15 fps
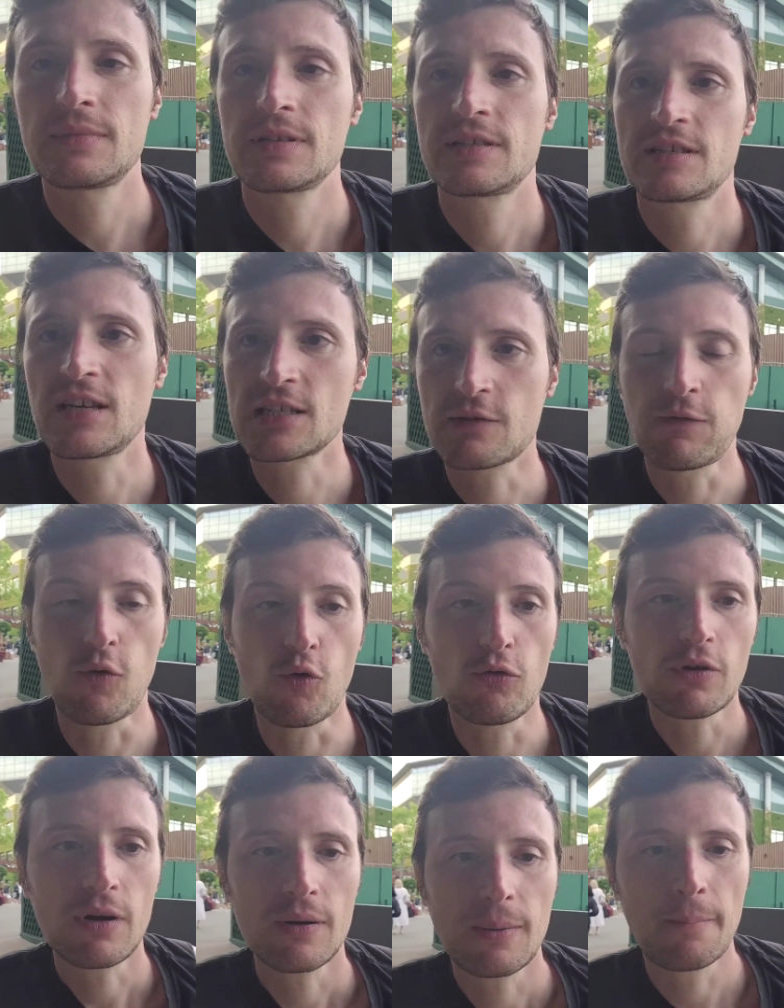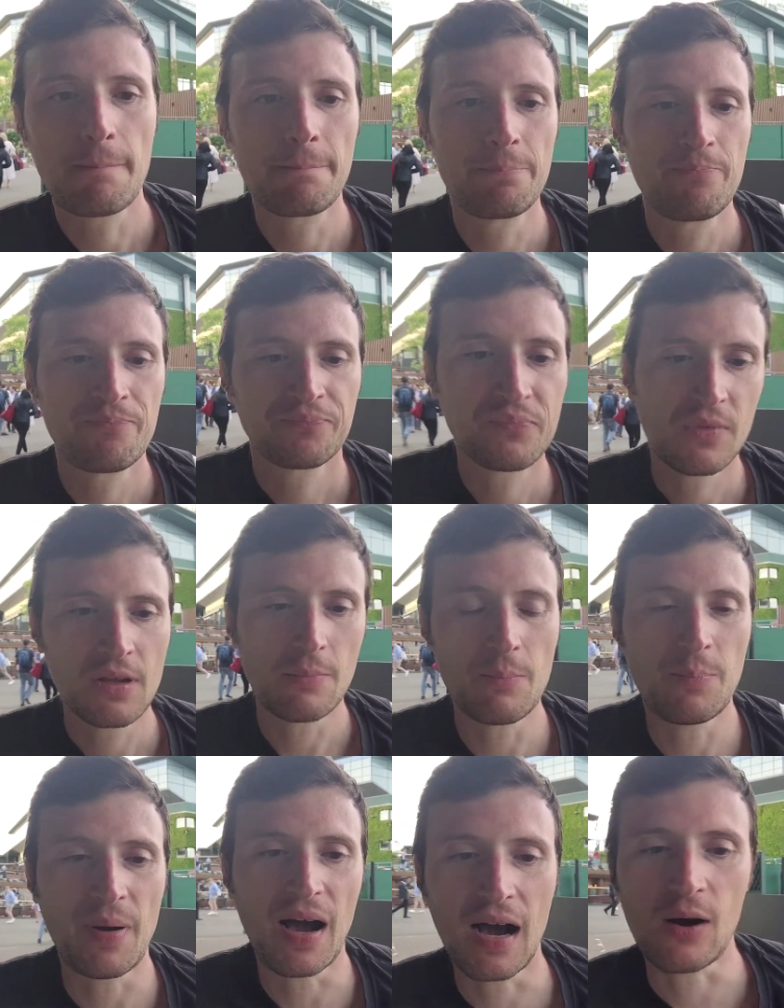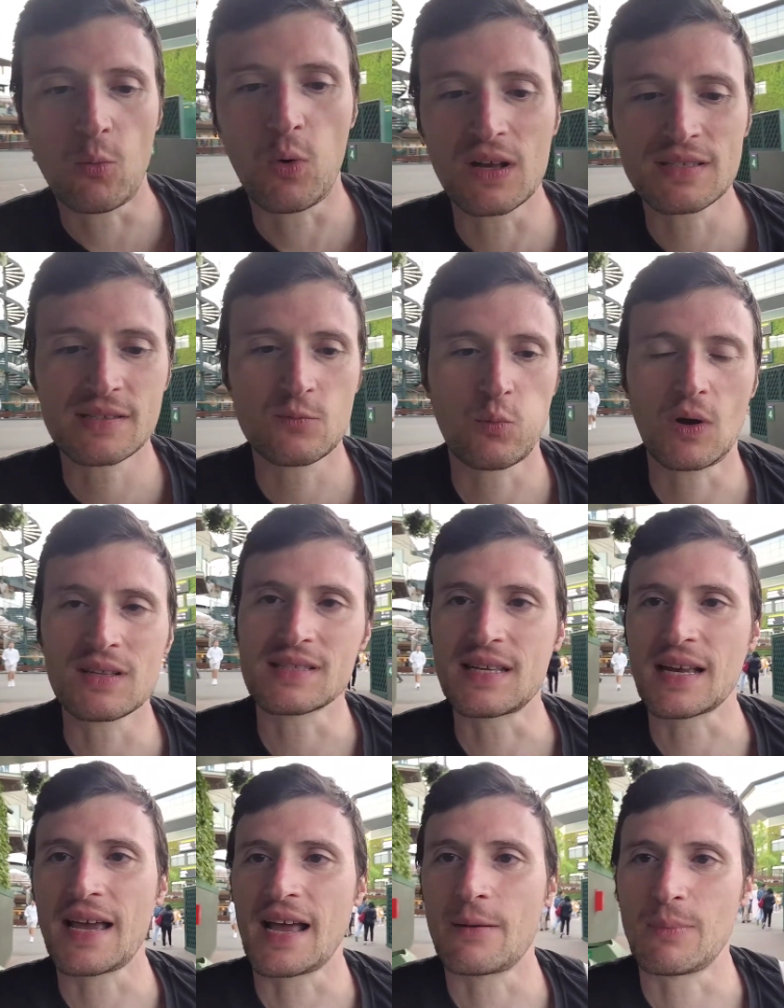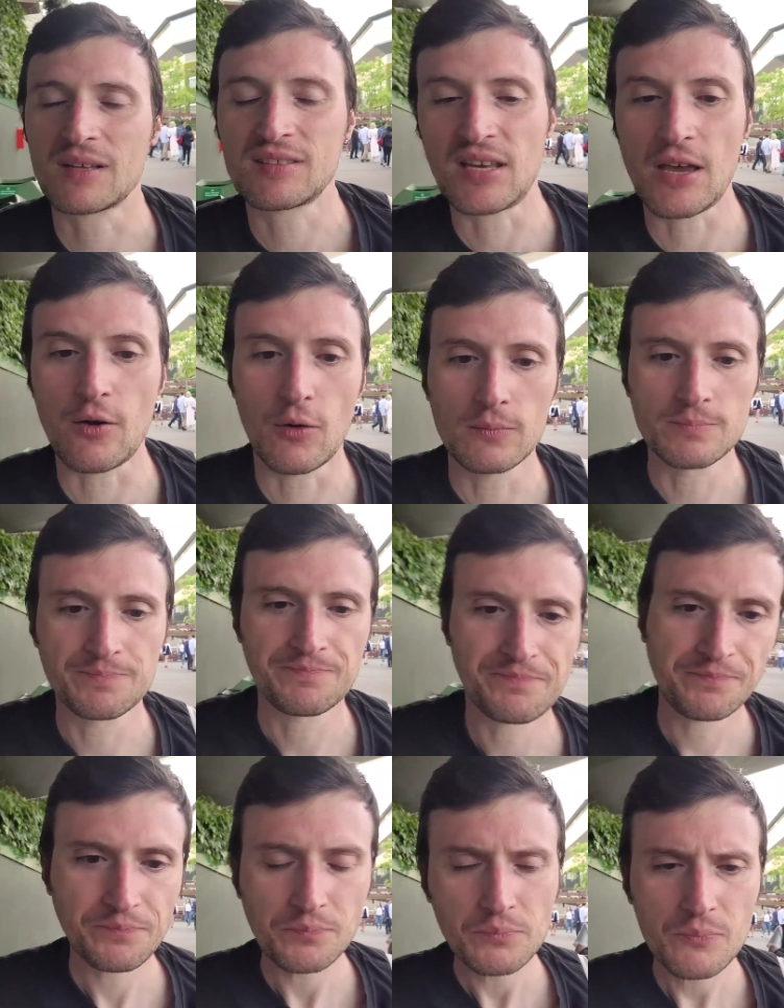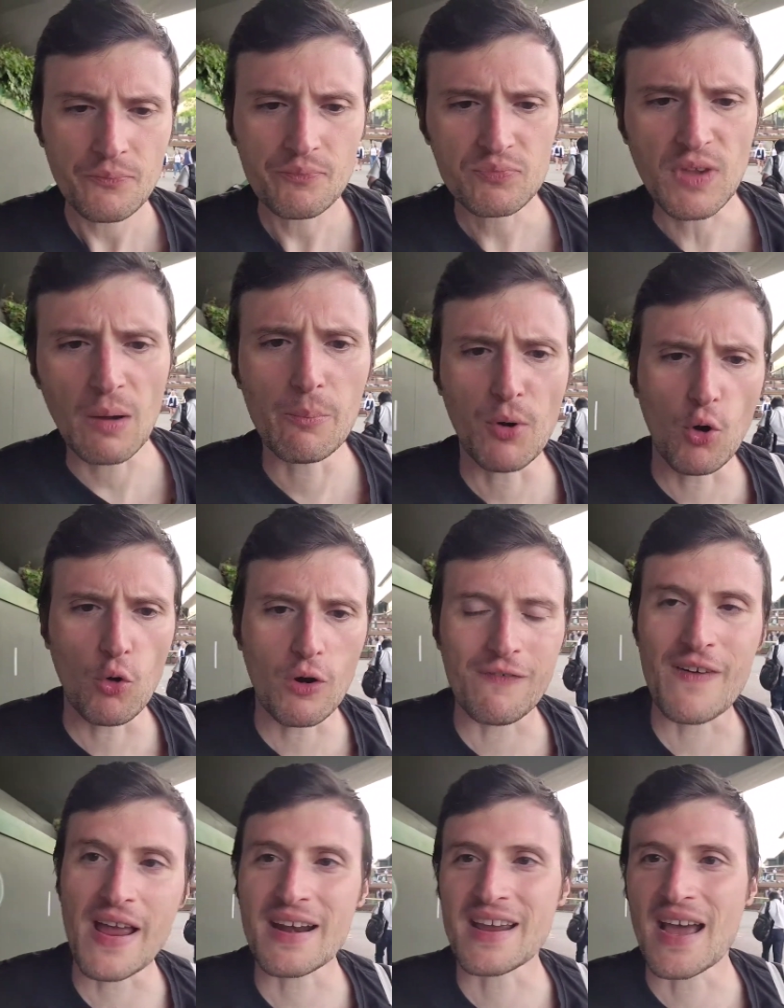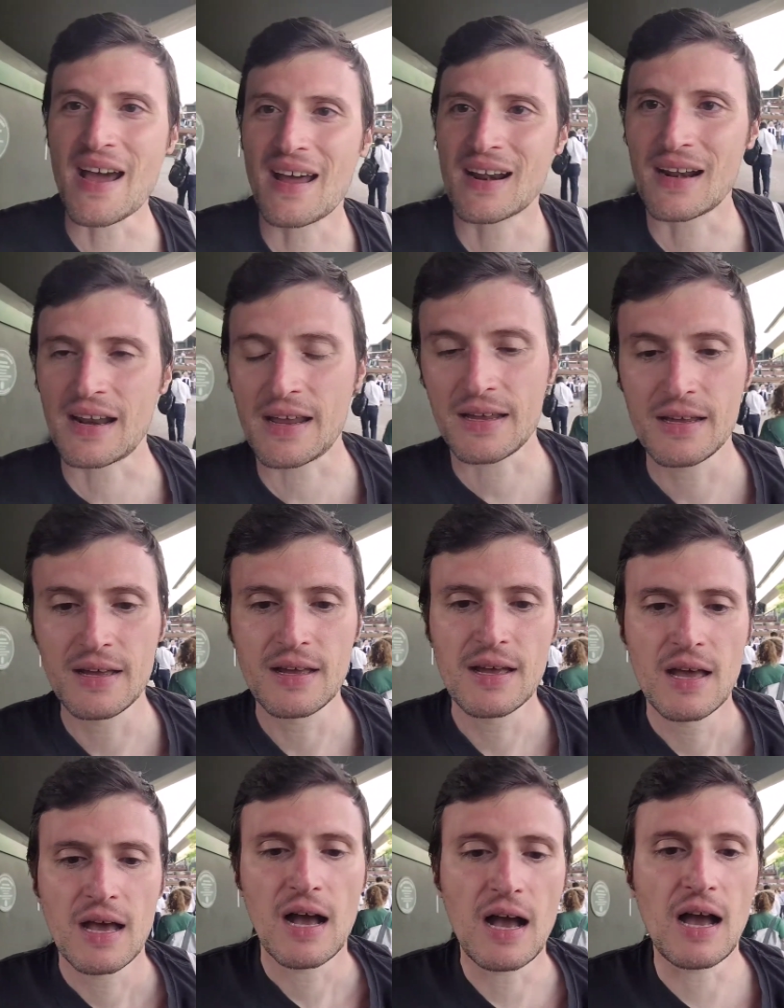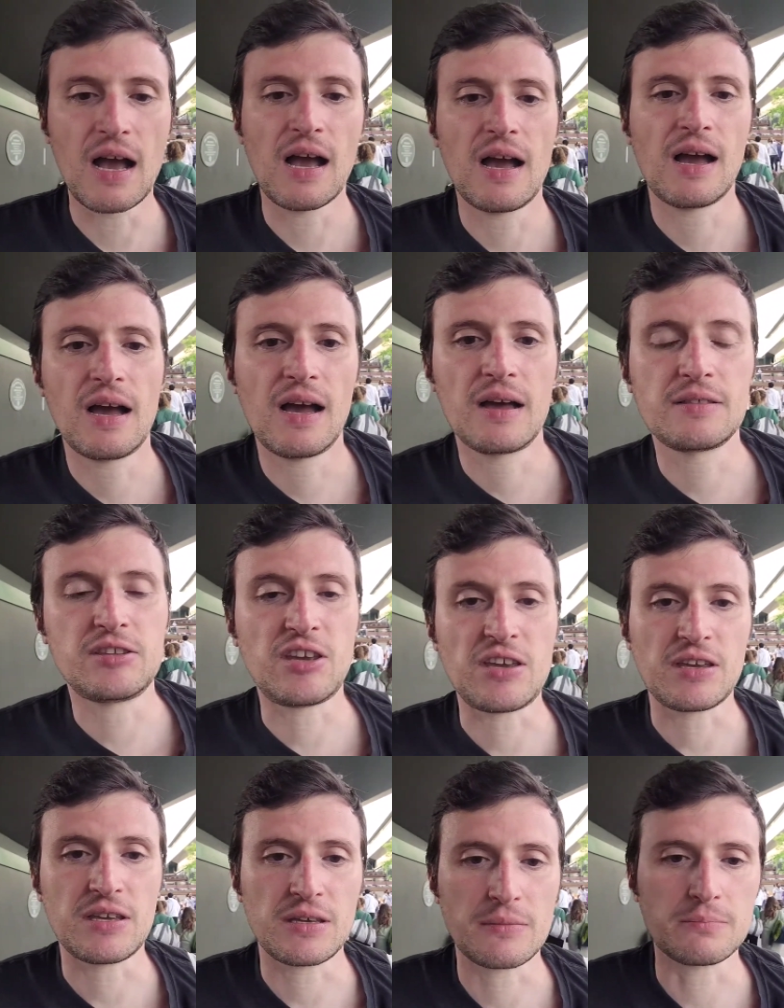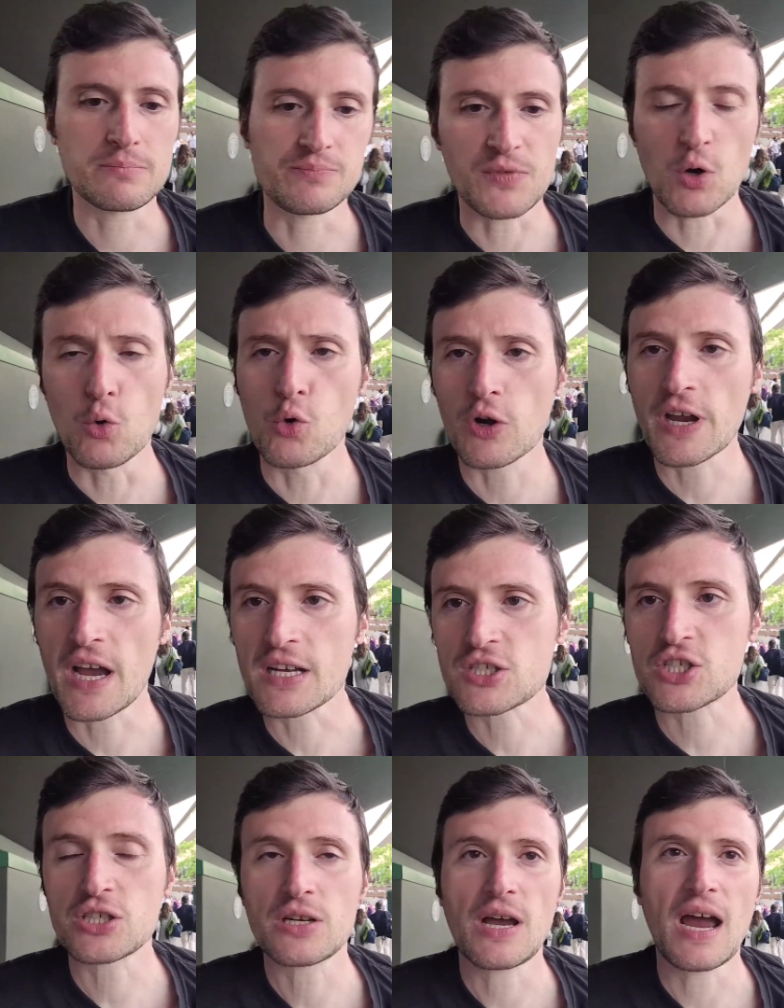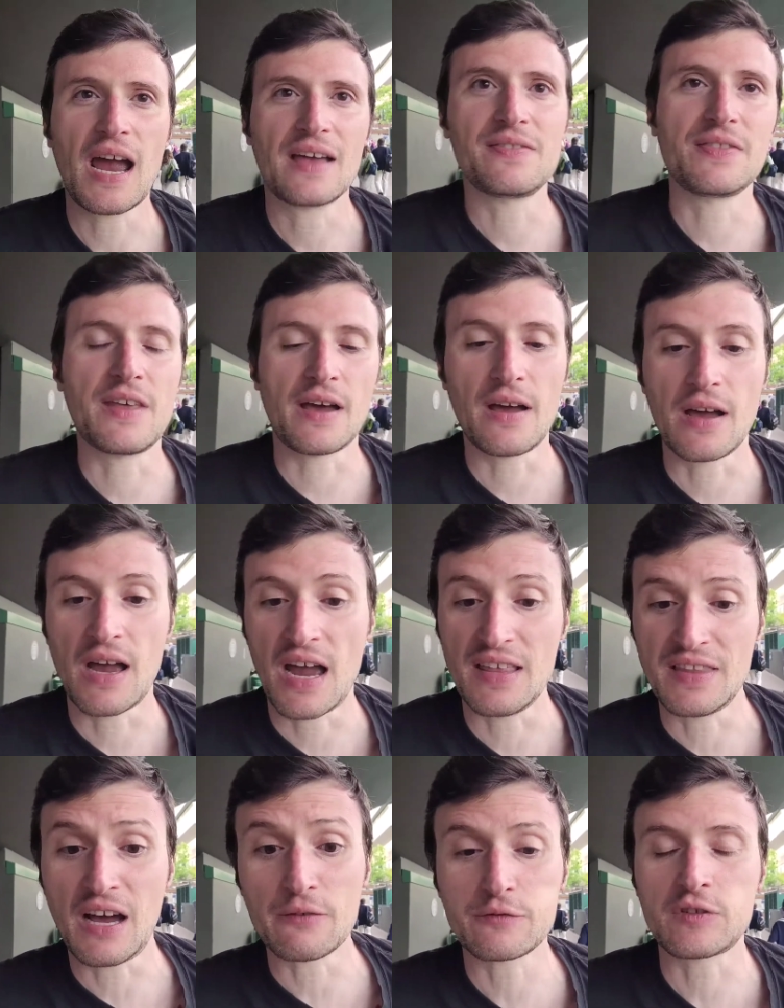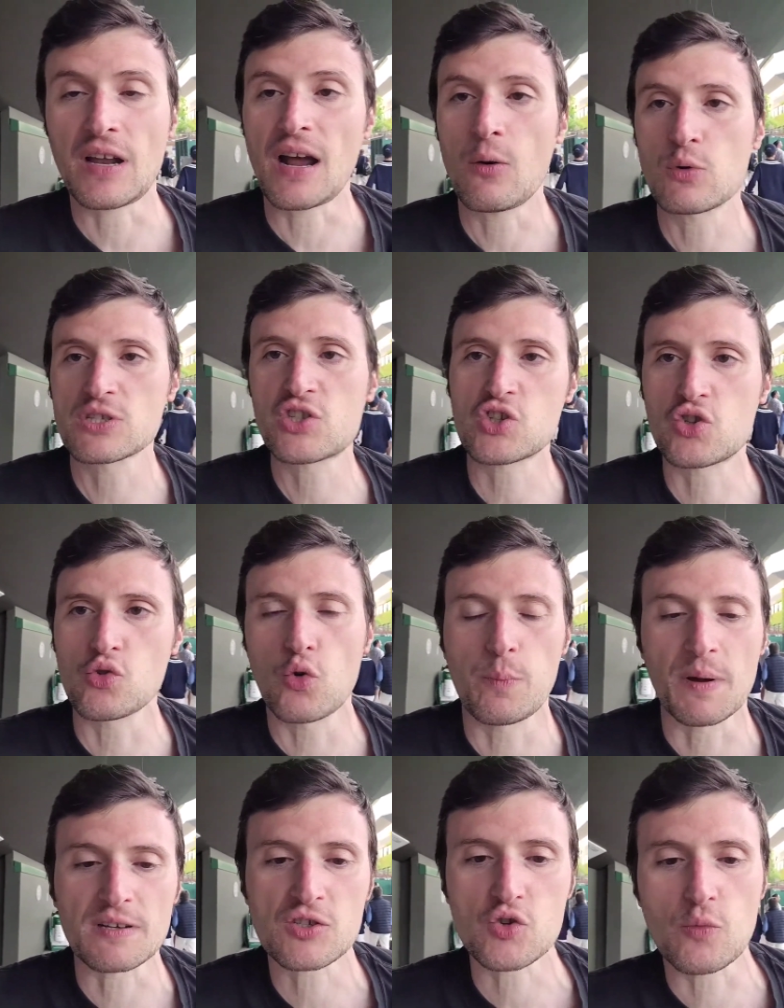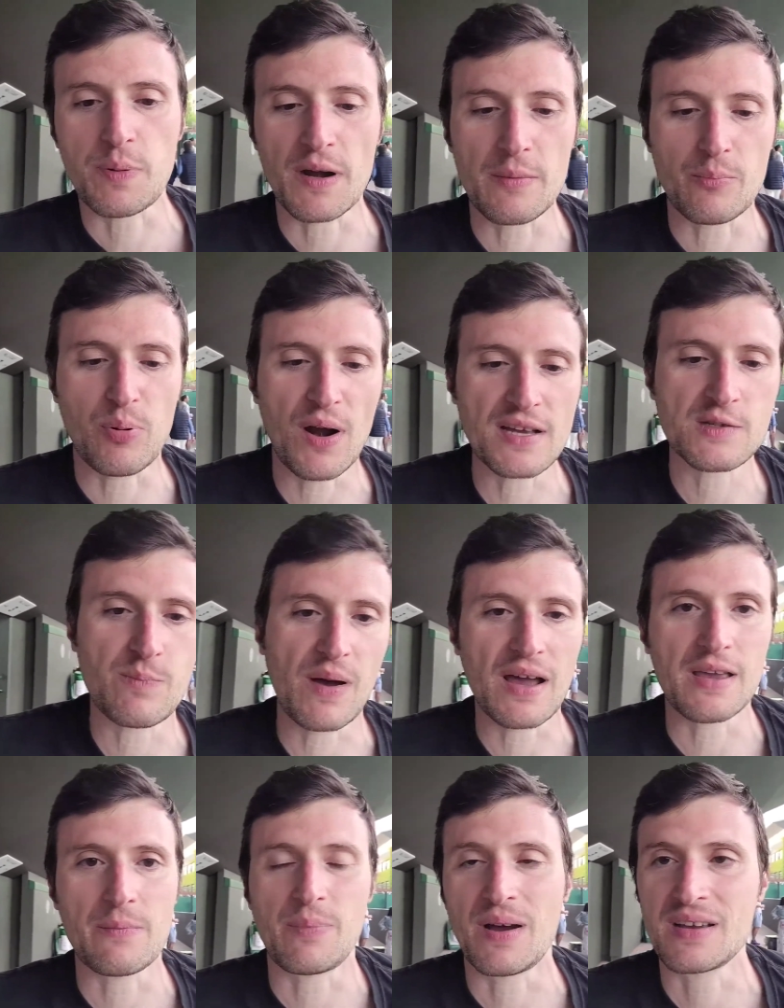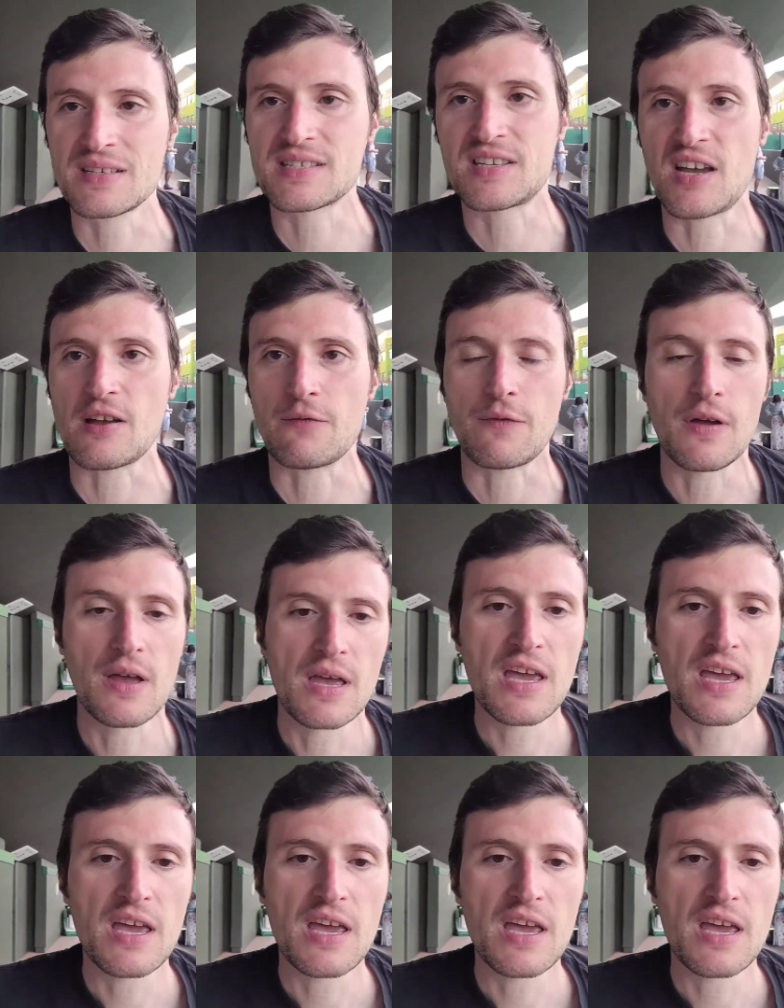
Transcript: six four. But once once again, Matteo broke very early uh, the Hurkacz, and uh, and after I was super super impressed by by his serve.